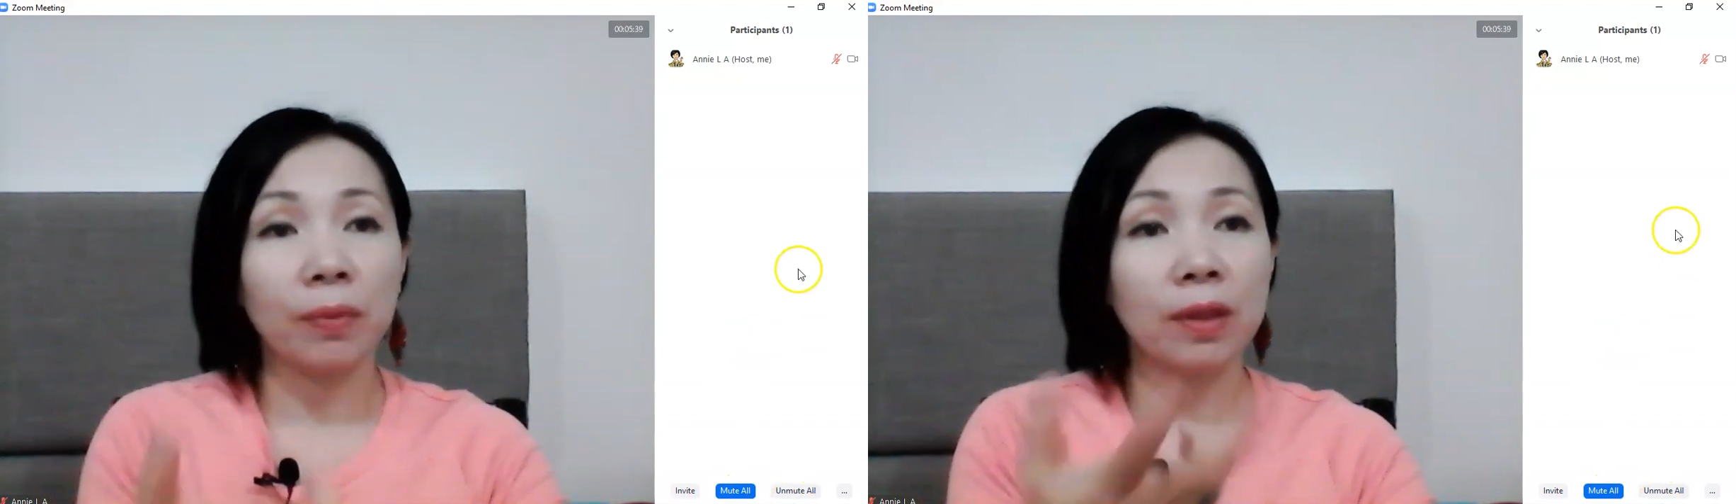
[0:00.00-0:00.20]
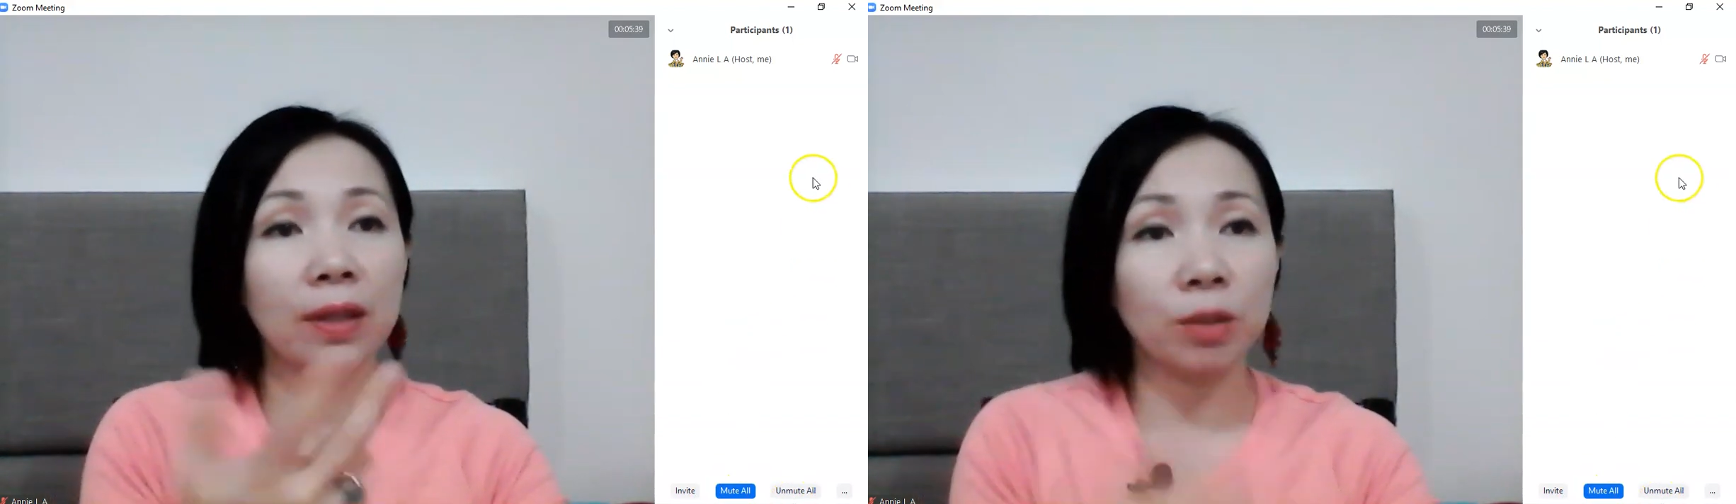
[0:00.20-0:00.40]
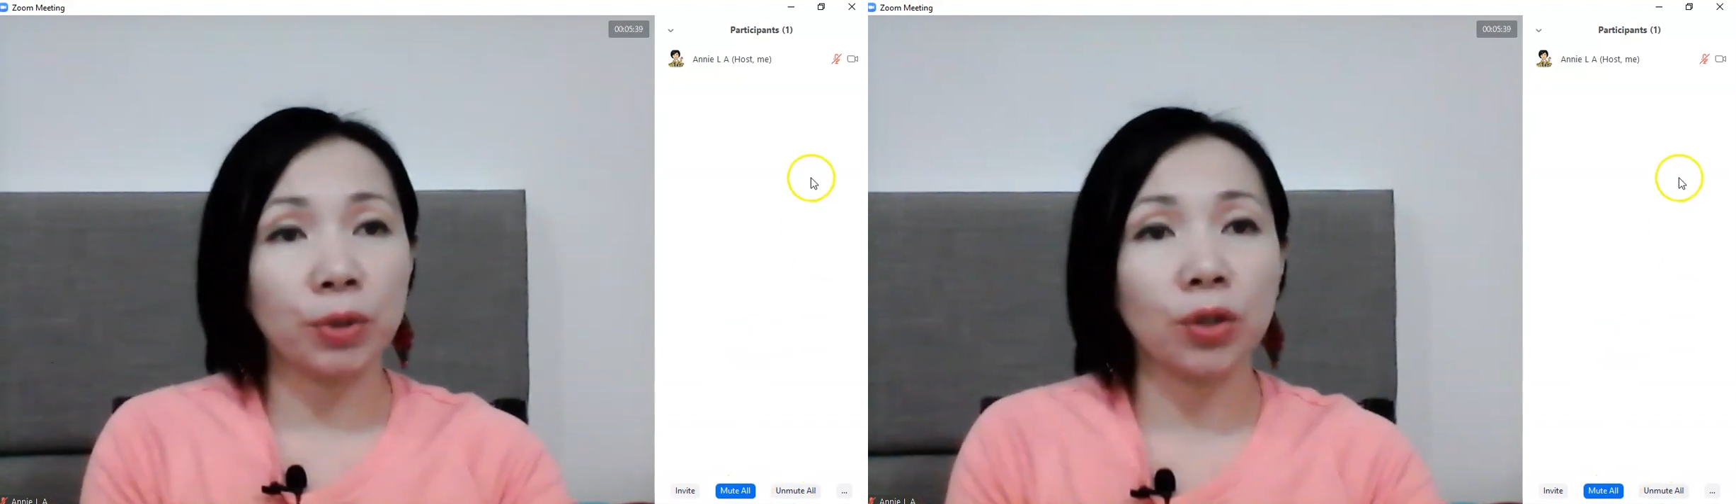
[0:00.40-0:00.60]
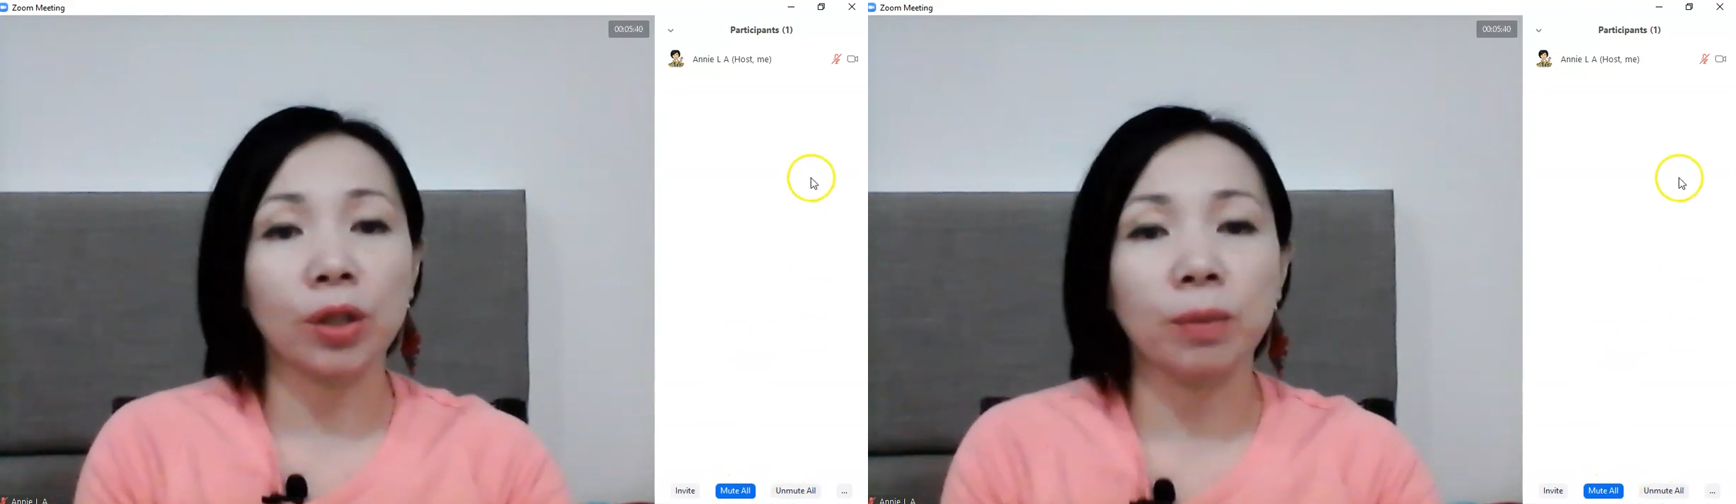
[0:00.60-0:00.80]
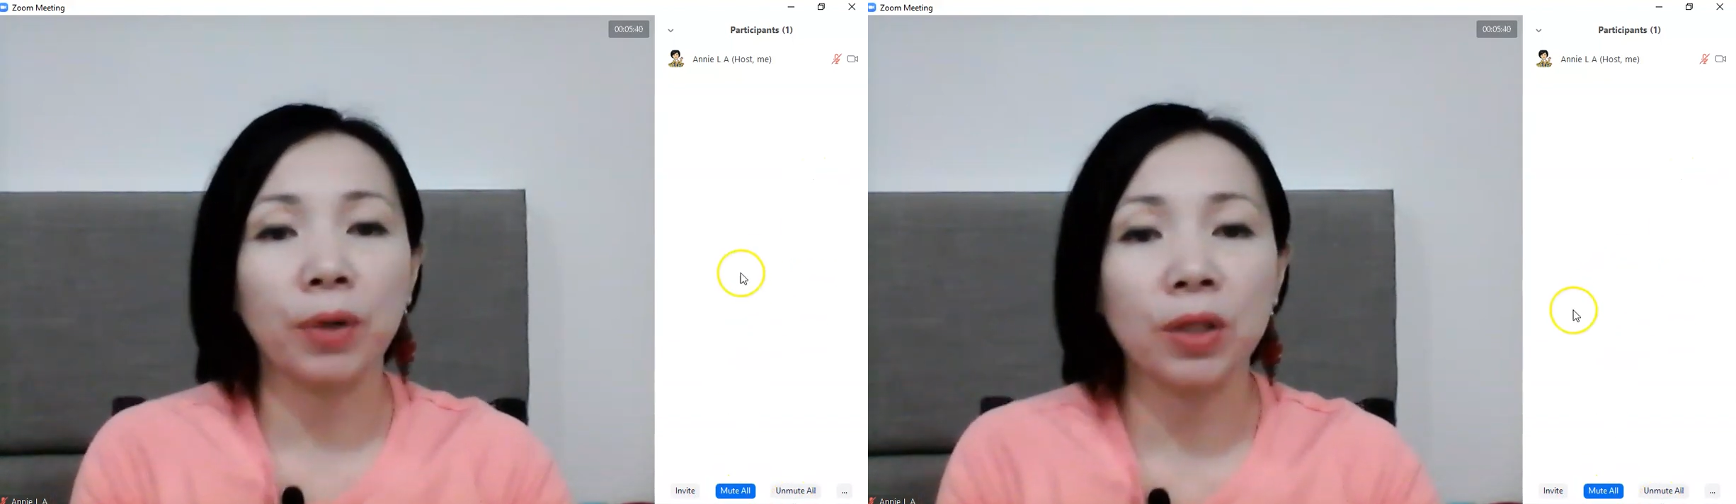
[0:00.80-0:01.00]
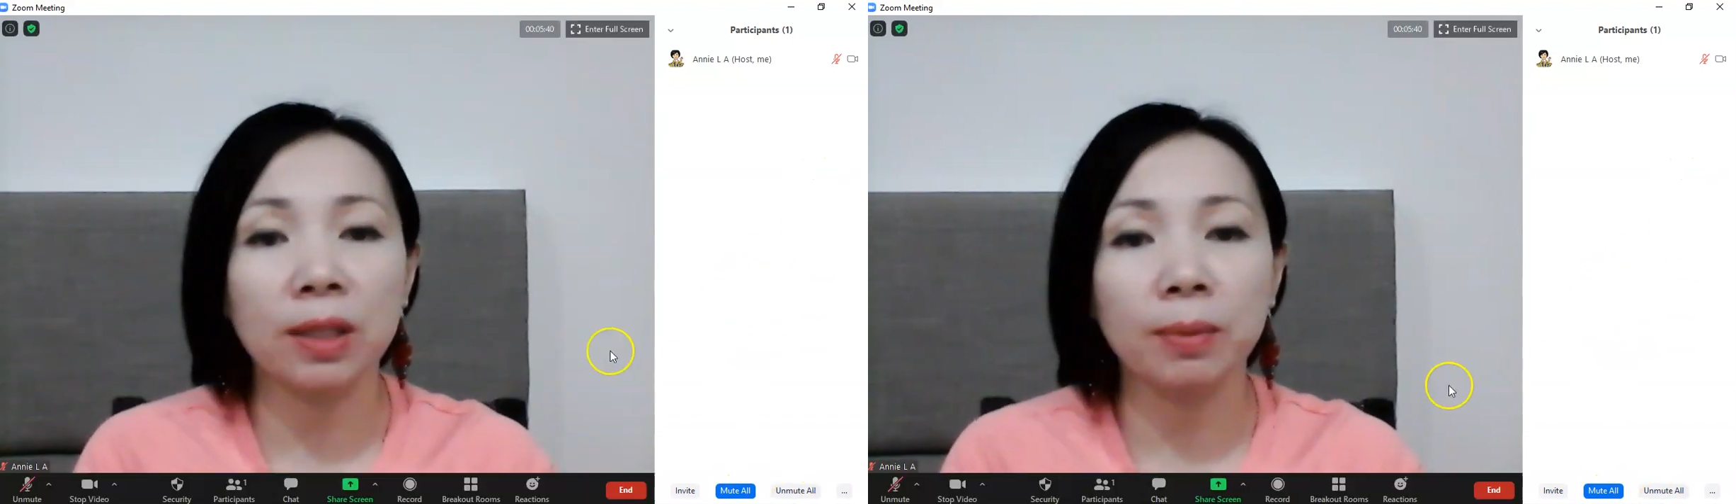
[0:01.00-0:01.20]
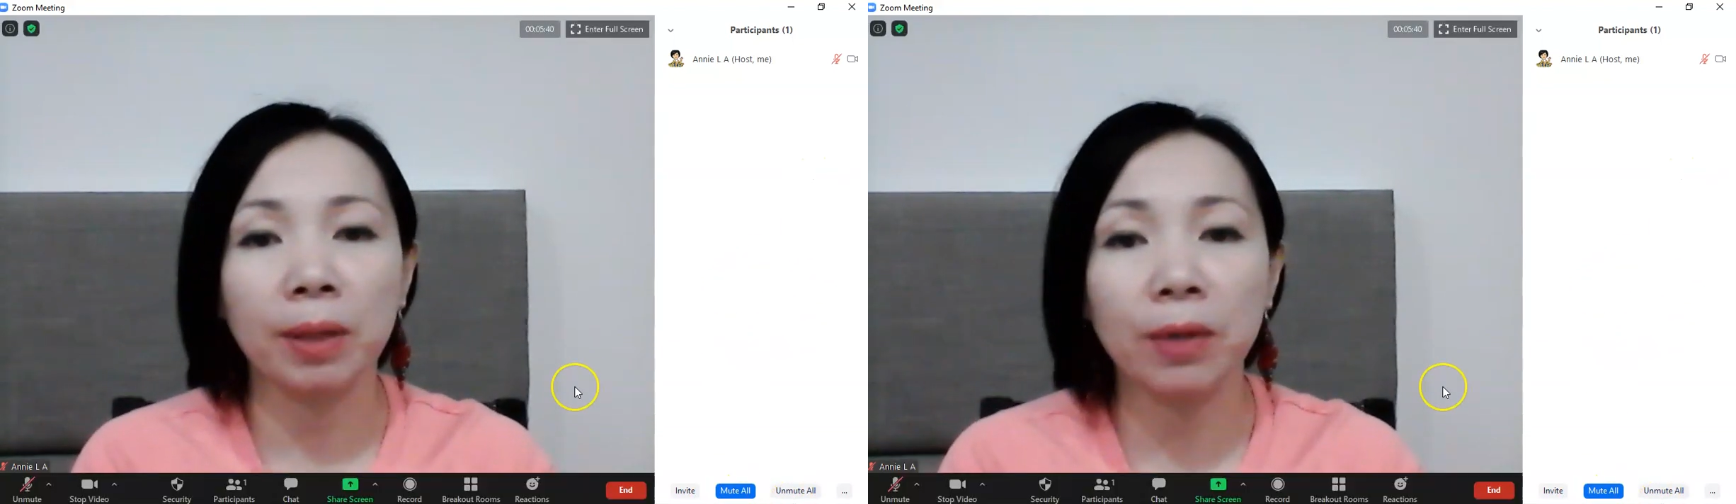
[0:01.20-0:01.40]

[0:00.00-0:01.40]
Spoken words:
this particular participant.